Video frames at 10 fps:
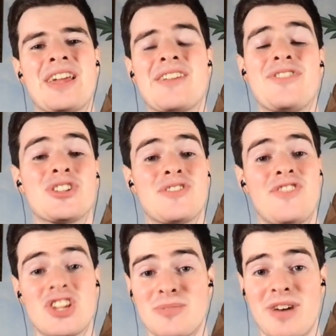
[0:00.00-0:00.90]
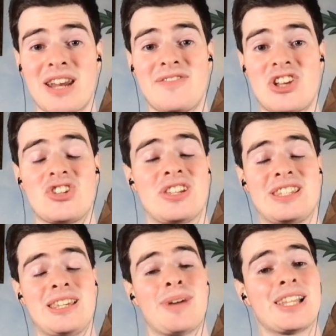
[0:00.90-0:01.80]
NFL division by division and
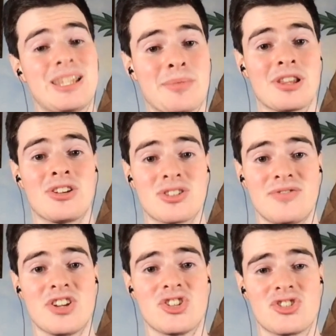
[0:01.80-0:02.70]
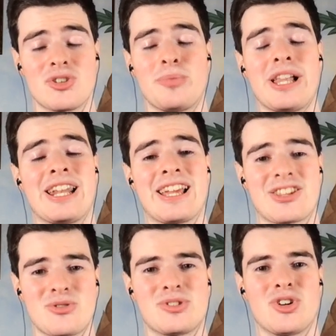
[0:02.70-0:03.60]
team by team within those divisions, so plenty to get
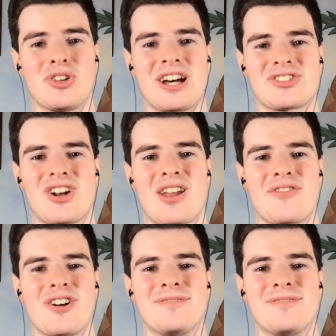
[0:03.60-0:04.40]
to still on Locked On NFL.